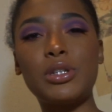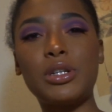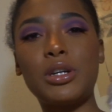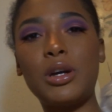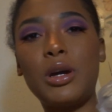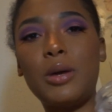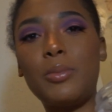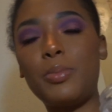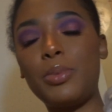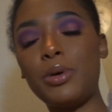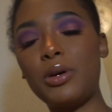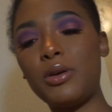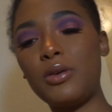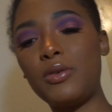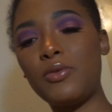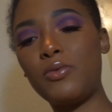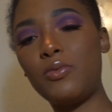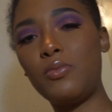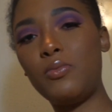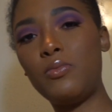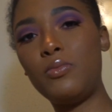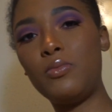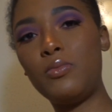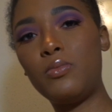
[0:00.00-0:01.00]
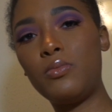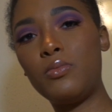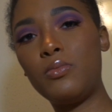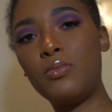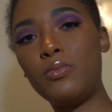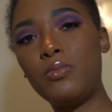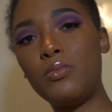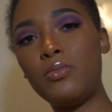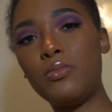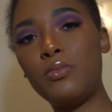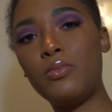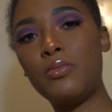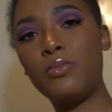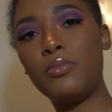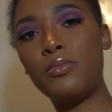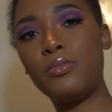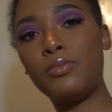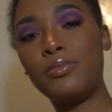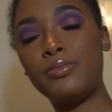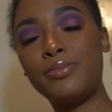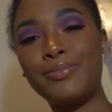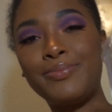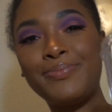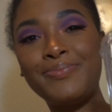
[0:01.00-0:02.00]
a cup of
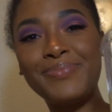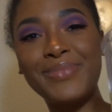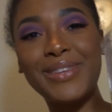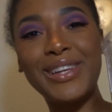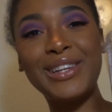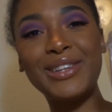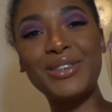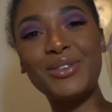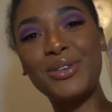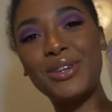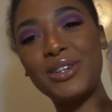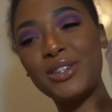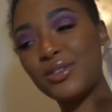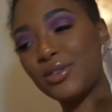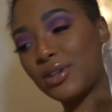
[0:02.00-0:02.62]
aloe